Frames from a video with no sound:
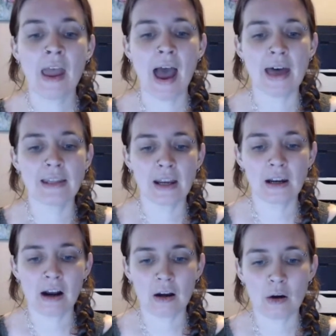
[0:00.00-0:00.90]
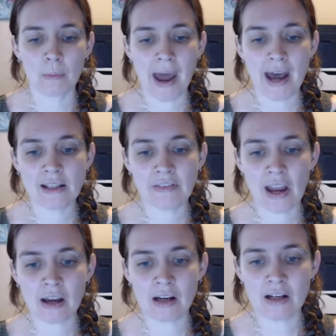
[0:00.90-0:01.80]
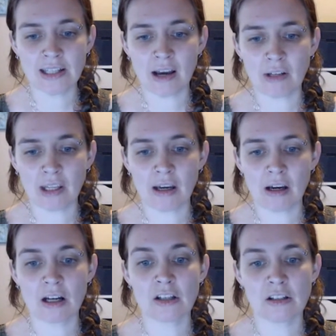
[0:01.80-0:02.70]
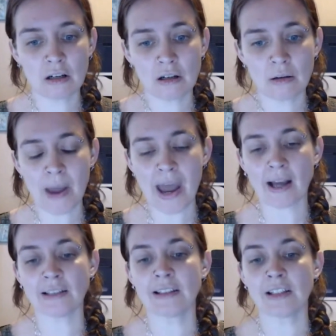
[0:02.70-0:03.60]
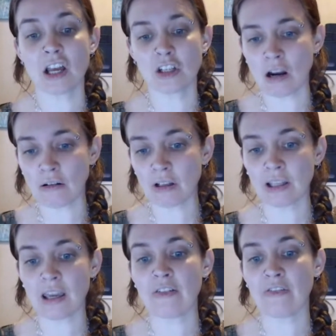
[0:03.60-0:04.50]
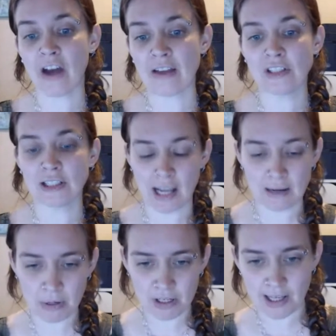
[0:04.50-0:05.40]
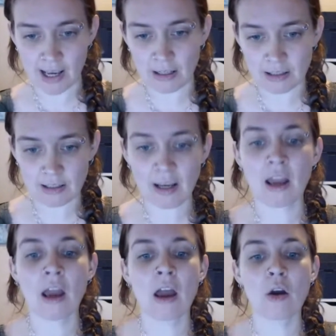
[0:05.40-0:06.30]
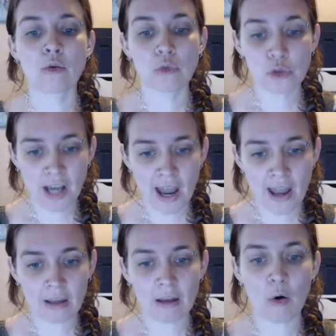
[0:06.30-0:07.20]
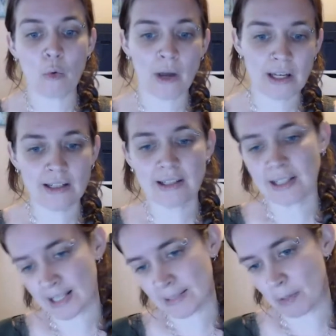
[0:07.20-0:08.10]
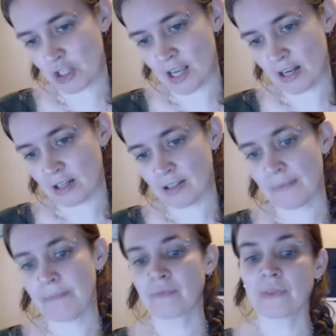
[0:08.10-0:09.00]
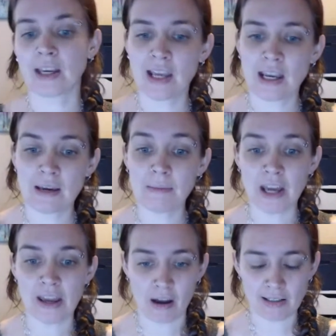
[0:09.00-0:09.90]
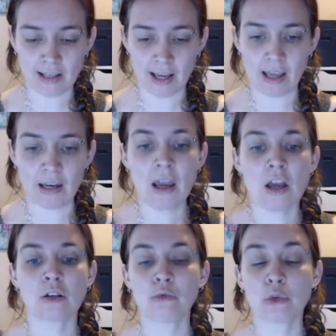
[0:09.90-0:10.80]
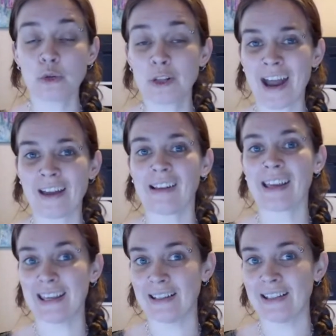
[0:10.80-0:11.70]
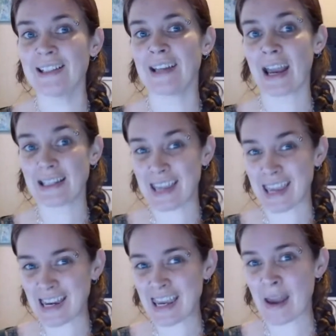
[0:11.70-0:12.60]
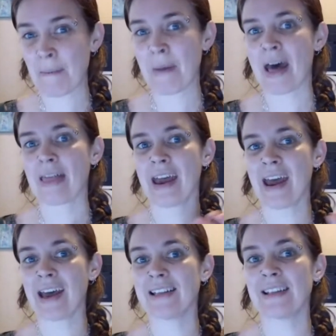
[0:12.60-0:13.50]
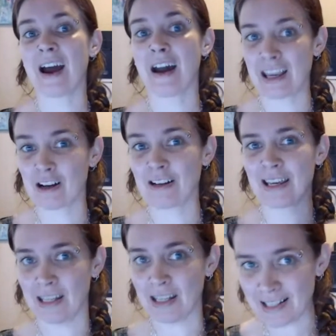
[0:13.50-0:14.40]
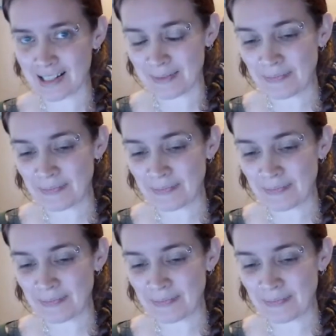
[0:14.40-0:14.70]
And then our opacifiers down here, Zircopax, generally 5 to 10%. Rutile, 1 to 6%. Titanium dioxide. So rutile is titanium that has iron in it.